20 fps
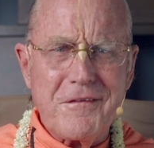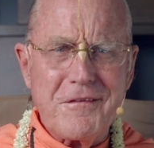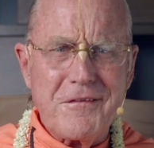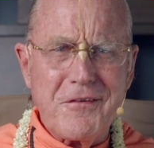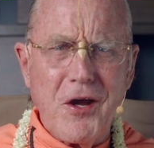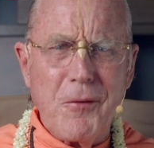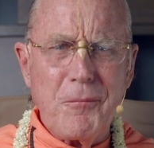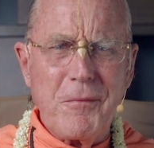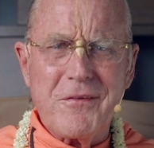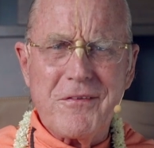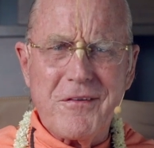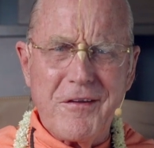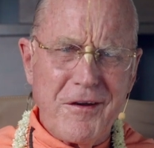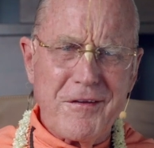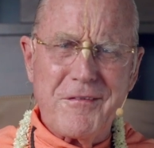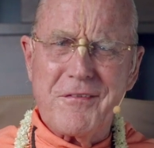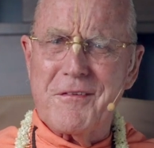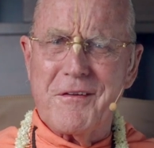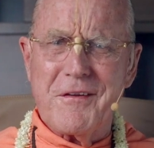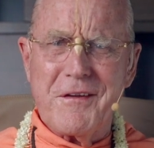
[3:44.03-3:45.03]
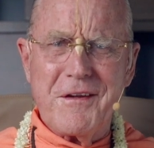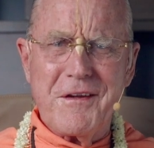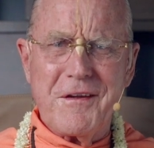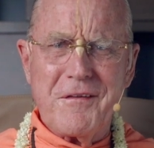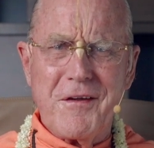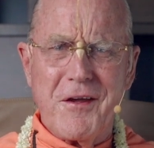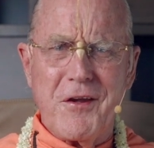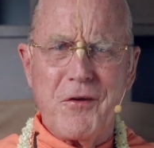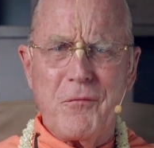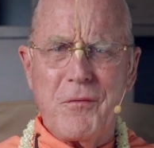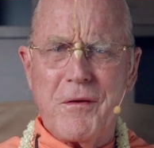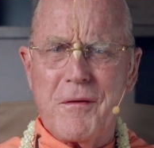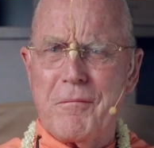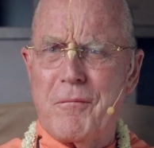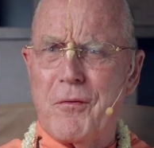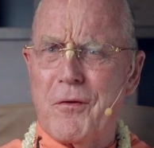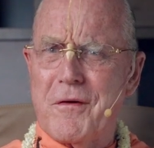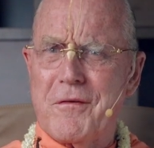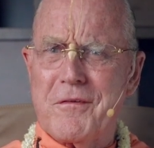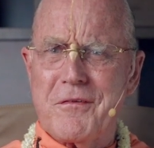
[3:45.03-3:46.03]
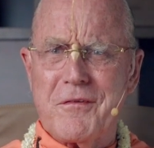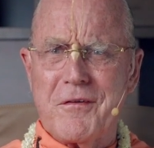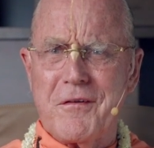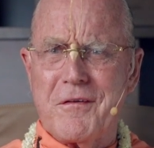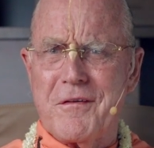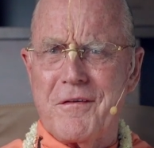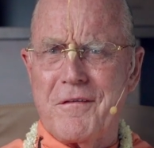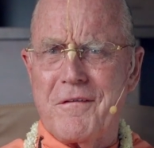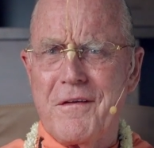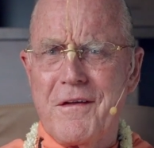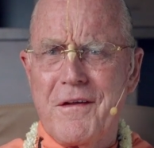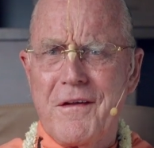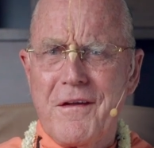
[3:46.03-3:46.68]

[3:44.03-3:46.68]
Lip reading: Thomas Huxley, Henry Bergson, and